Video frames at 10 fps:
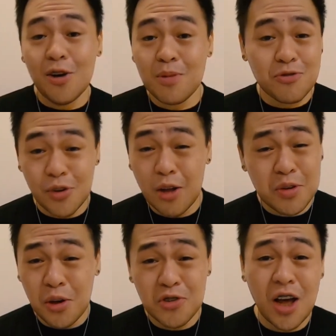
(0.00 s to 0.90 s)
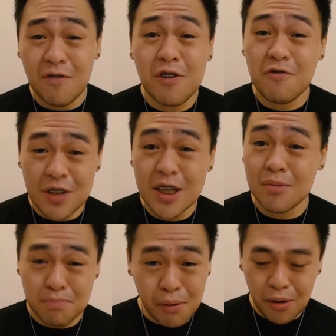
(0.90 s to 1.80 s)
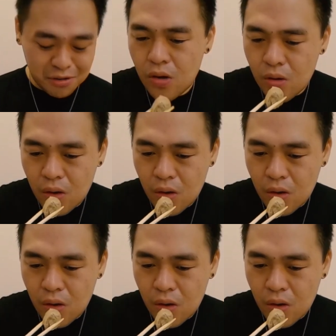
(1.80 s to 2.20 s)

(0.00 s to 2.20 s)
almost forgot we also have the vegan balls.